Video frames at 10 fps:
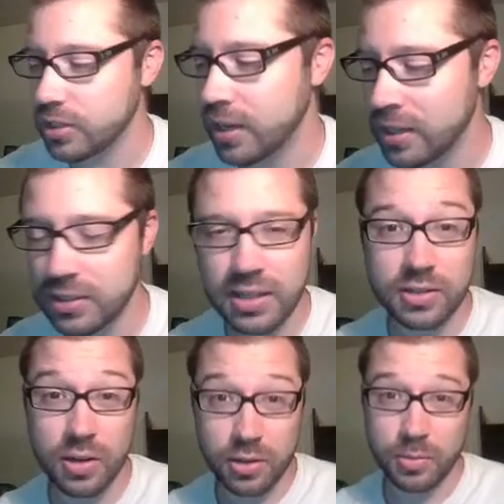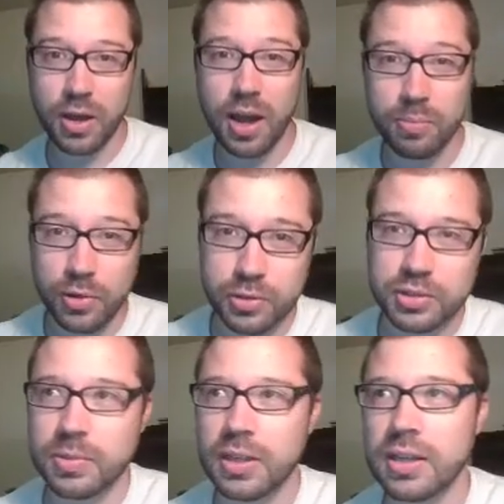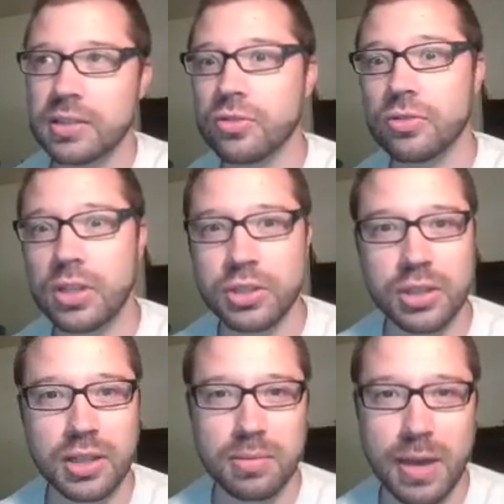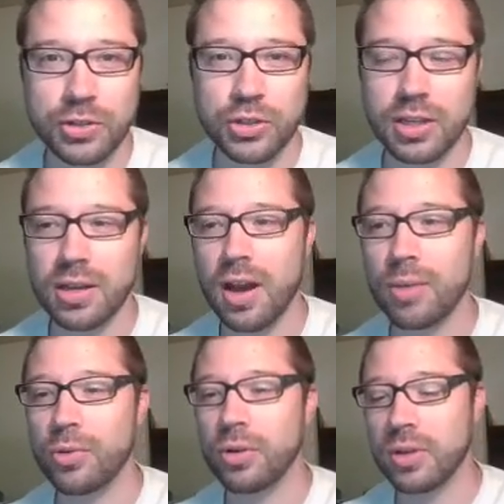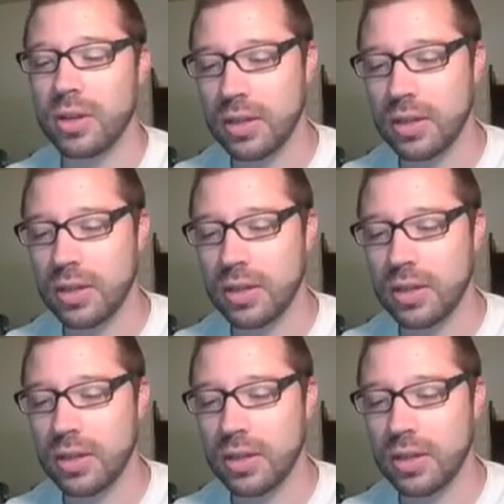I hesitate to call them combos because traditionally in Magic, a combo